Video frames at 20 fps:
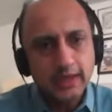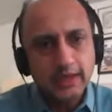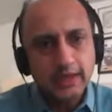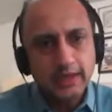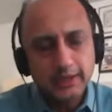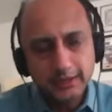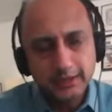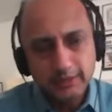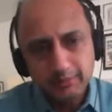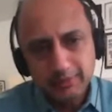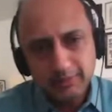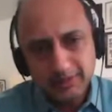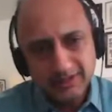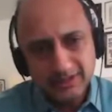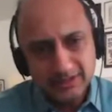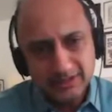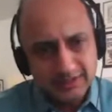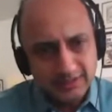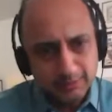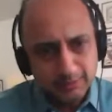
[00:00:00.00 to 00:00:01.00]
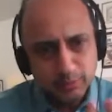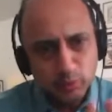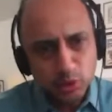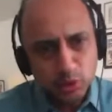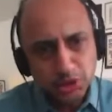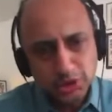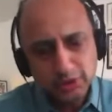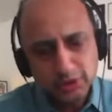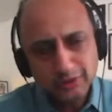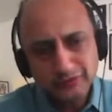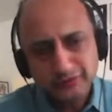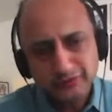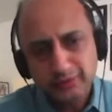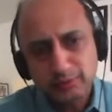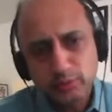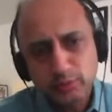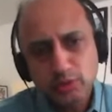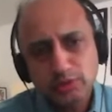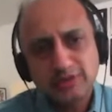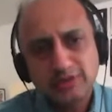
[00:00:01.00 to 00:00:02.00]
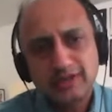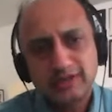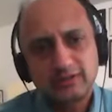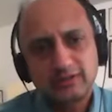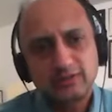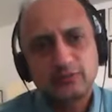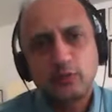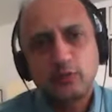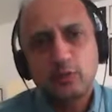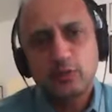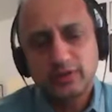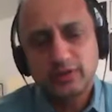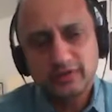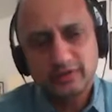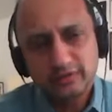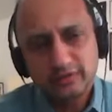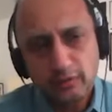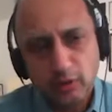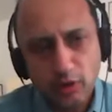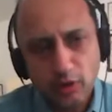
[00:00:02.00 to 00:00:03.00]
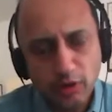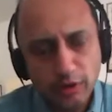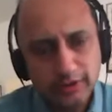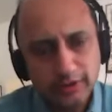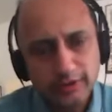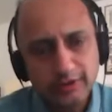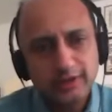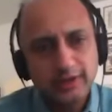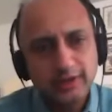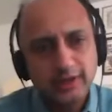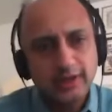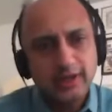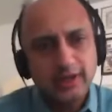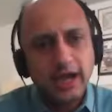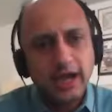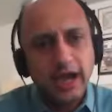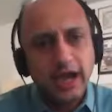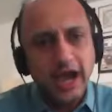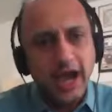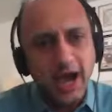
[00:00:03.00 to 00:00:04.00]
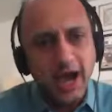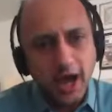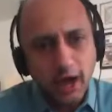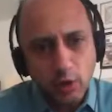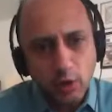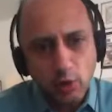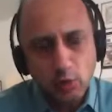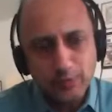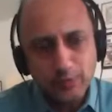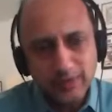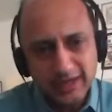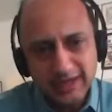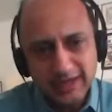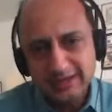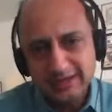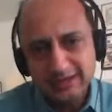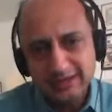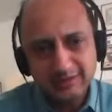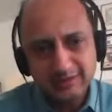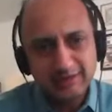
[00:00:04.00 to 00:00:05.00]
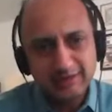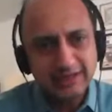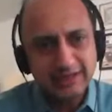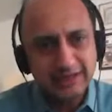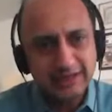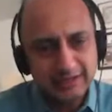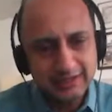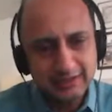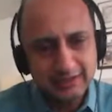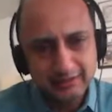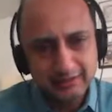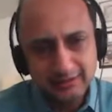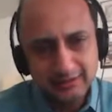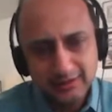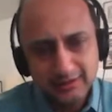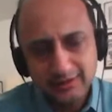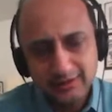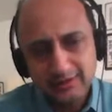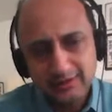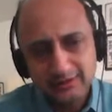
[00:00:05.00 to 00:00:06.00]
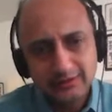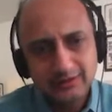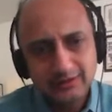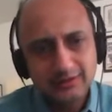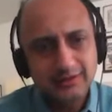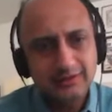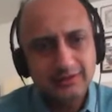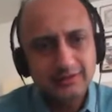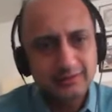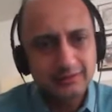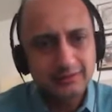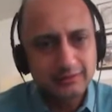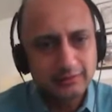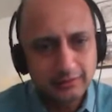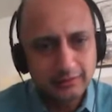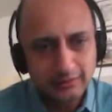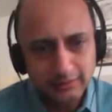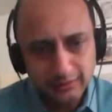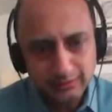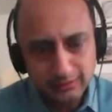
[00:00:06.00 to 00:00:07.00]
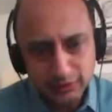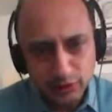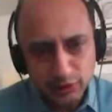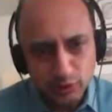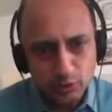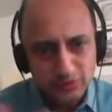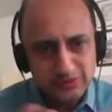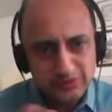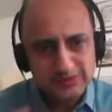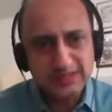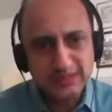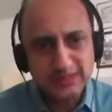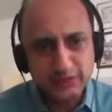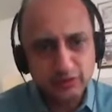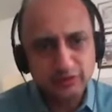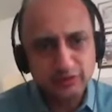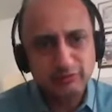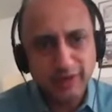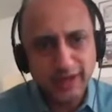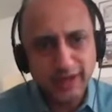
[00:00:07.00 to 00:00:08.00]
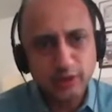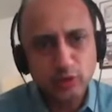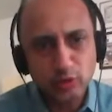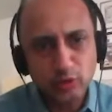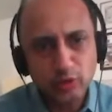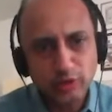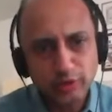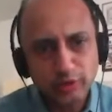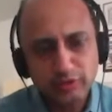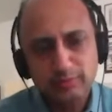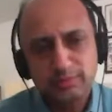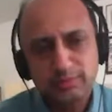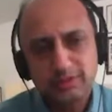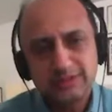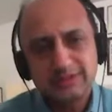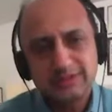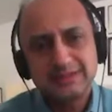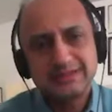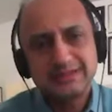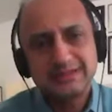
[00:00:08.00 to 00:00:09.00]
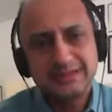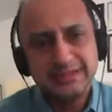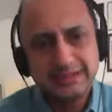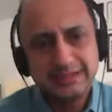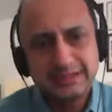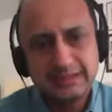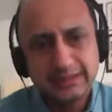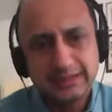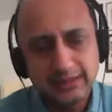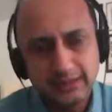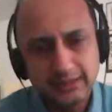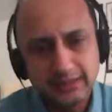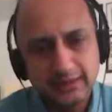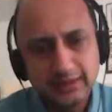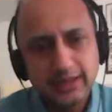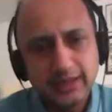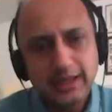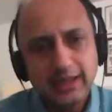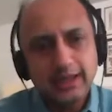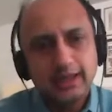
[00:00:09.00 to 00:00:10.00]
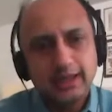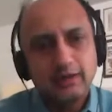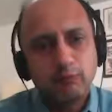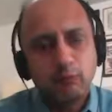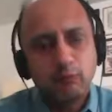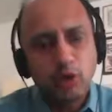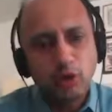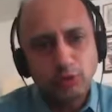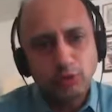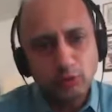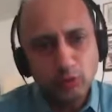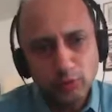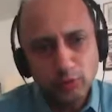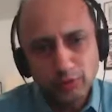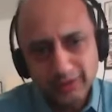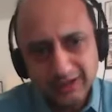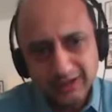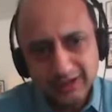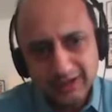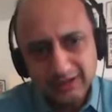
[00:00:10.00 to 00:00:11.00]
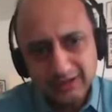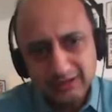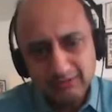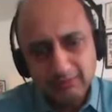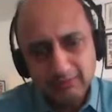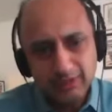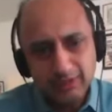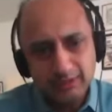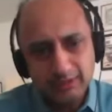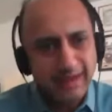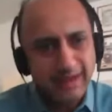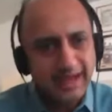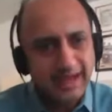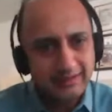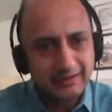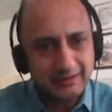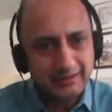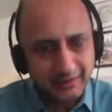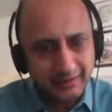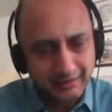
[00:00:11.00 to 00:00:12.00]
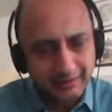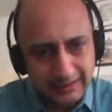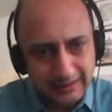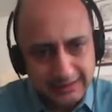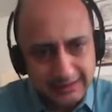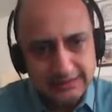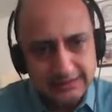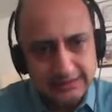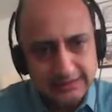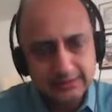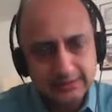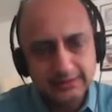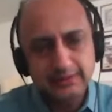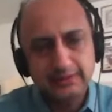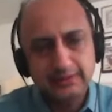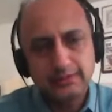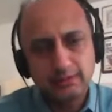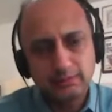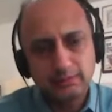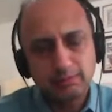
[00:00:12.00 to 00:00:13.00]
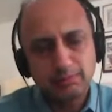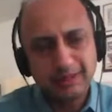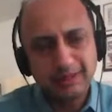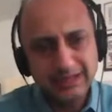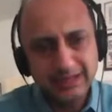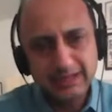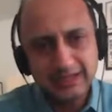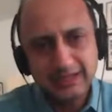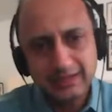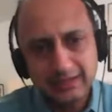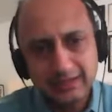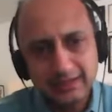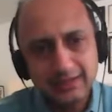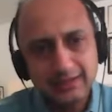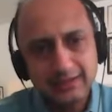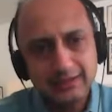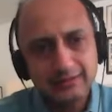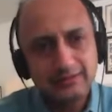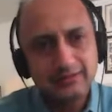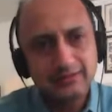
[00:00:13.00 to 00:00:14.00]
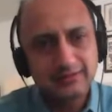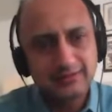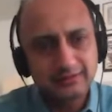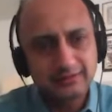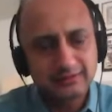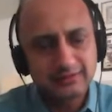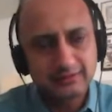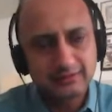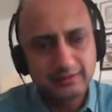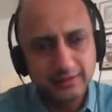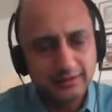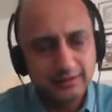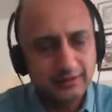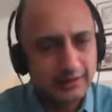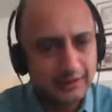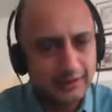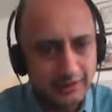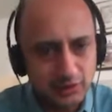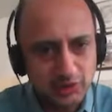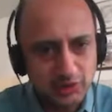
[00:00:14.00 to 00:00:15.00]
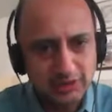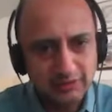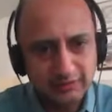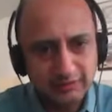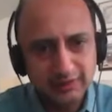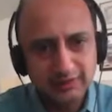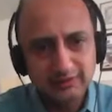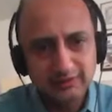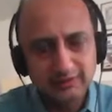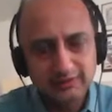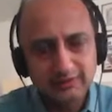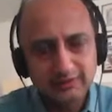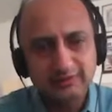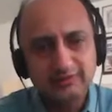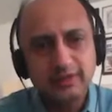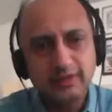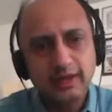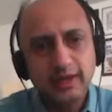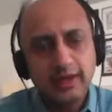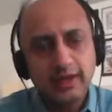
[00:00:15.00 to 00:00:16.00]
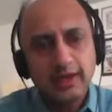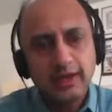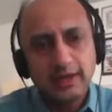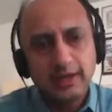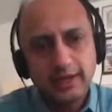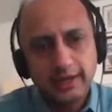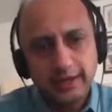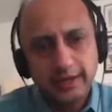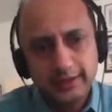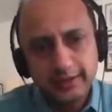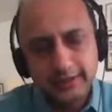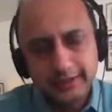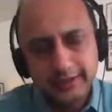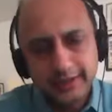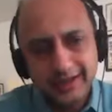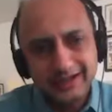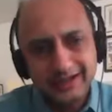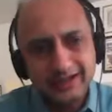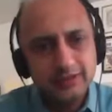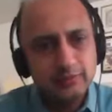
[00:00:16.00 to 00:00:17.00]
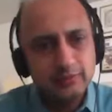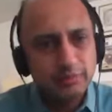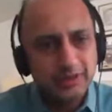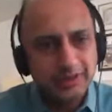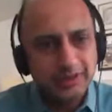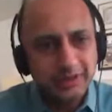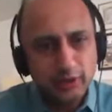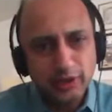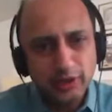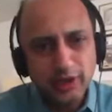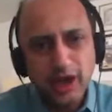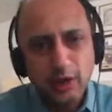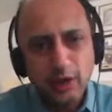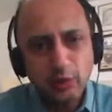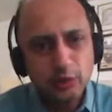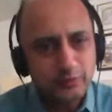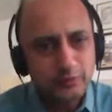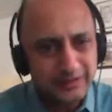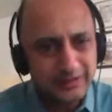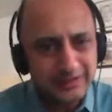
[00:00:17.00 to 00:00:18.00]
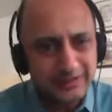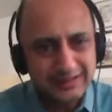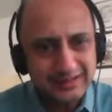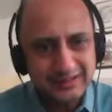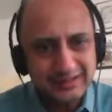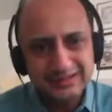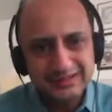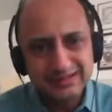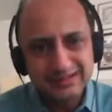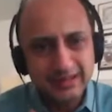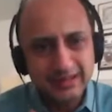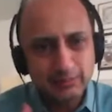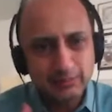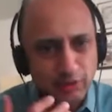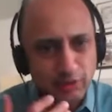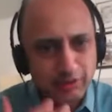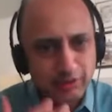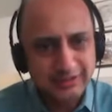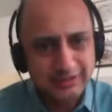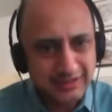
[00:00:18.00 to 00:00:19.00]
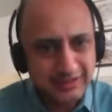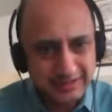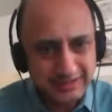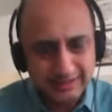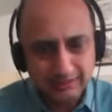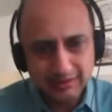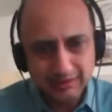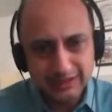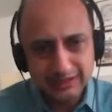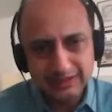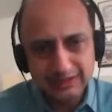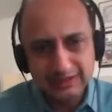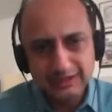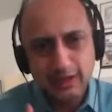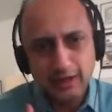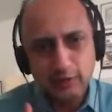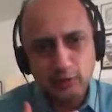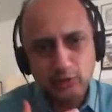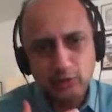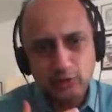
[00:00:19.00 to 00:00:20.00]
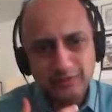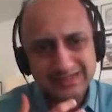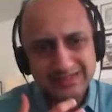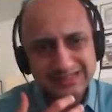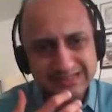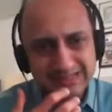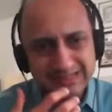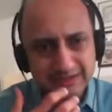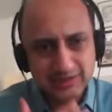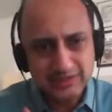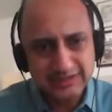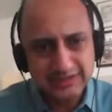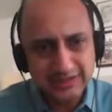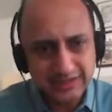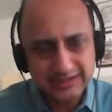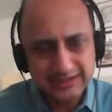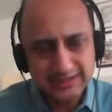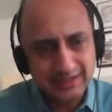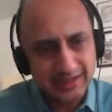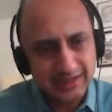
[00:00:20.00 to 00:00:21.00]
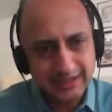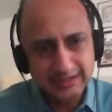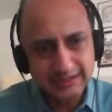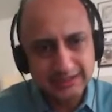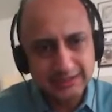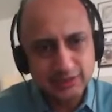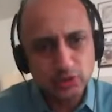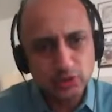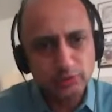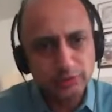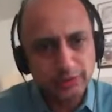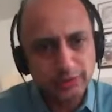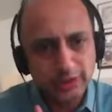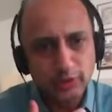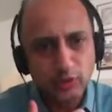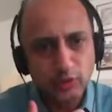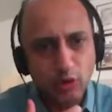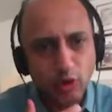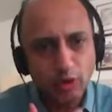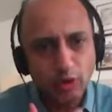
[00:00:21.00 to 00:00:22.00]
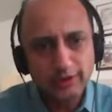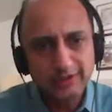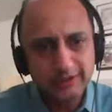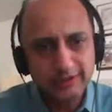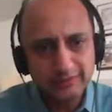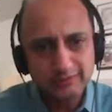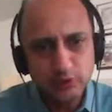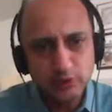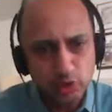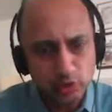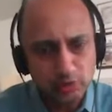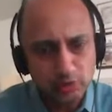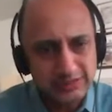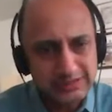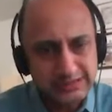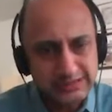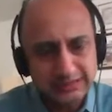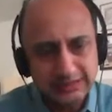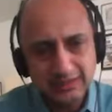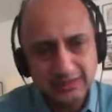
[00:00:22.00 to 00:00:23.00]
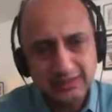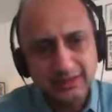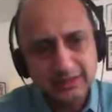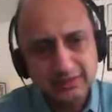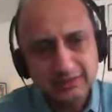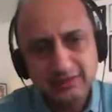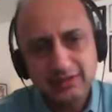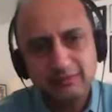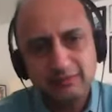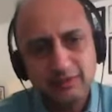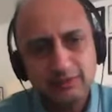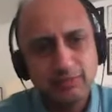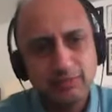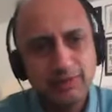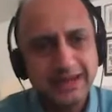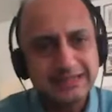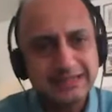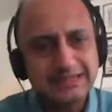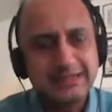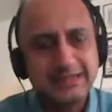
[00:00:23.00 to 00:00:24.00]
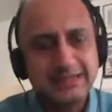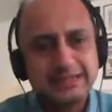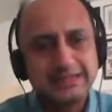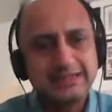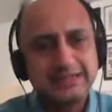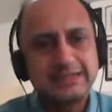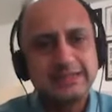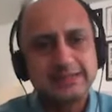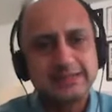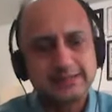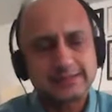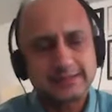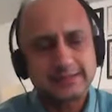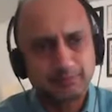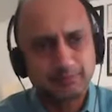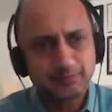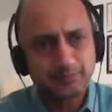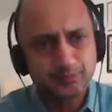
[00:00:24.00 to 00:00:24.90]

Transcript: but there is a portion of the book that is focused on how we can create uh, the new set of micro entrepreneurs in India, what role can bank credit uh, play in this uh, in achieving this? and in particular, how do we democratize credit? How do we sachetize credit so that all individuals in the country with bright ideas